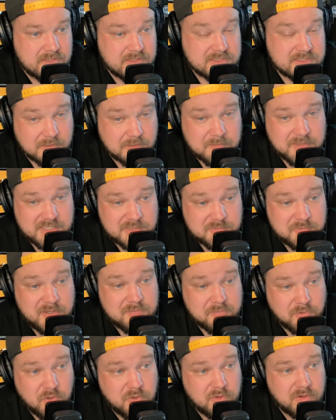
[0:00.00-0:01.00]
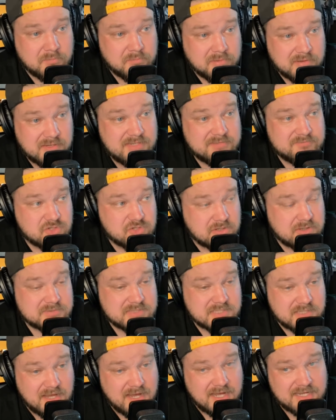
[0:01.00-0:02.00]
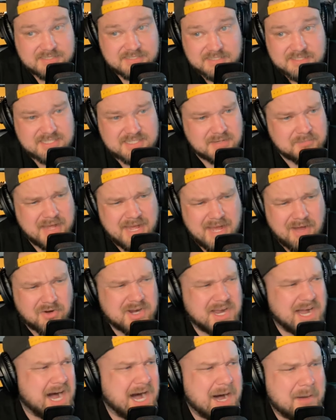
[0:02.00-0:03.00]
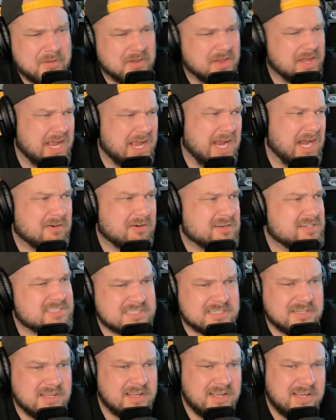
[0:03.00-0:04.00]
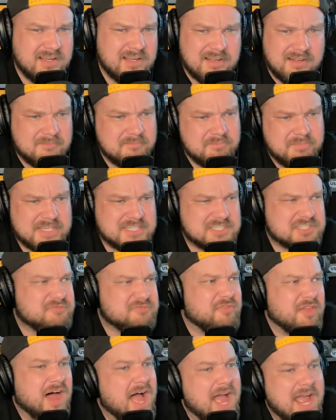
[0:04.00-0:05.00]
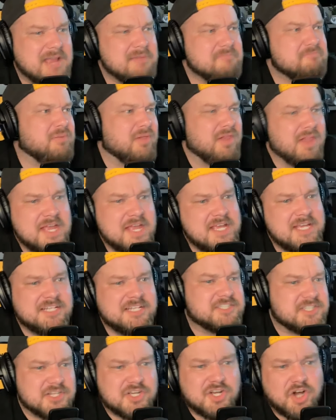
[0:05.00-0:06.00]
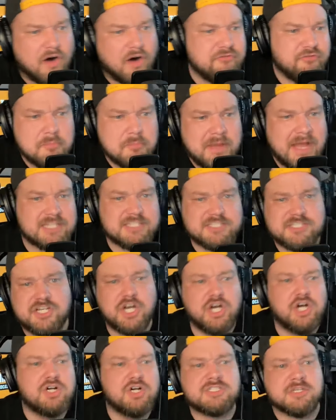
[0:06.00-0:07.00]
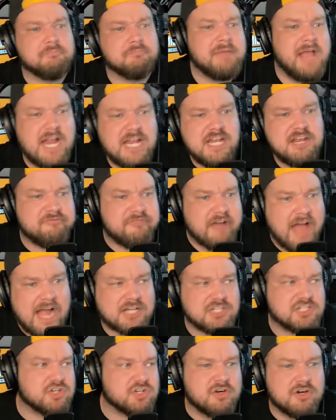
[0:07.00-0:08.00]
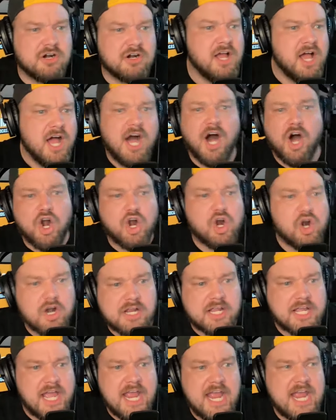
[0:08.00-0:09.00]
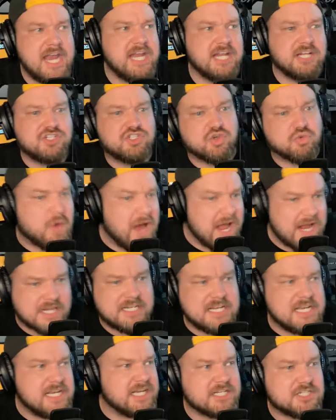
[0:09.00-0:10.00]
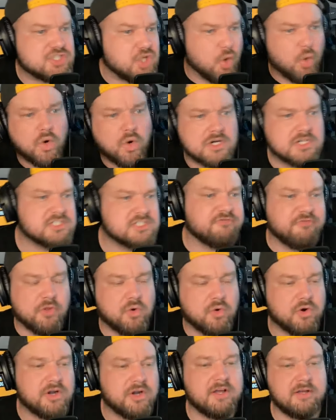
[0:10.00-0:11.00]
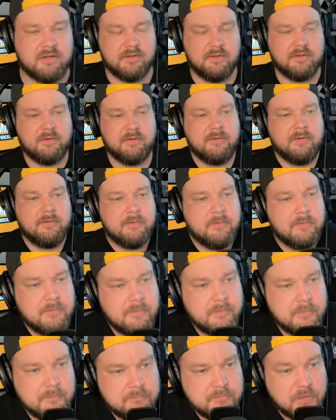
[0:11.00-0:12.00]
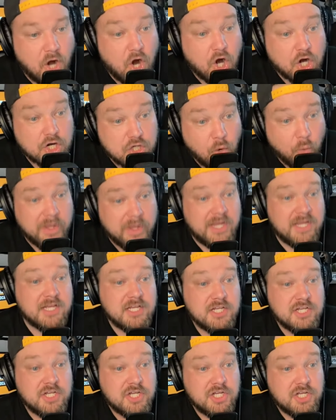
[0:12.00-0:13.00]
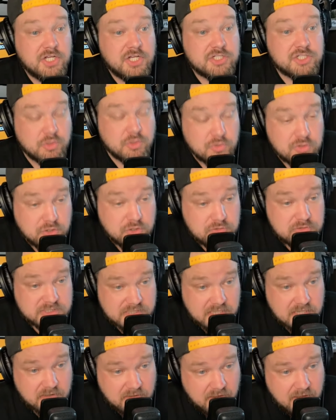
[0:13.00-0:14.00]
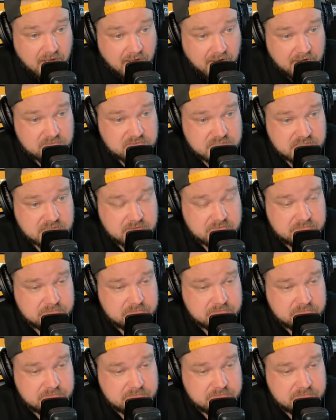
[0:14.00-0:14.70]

Some of these people who have believed Trump's lies that somehow Kamala Harris is flying planes in the Gulf of Mexico to manufacture a hurricane and directing it towards Florida are going to lose their lives.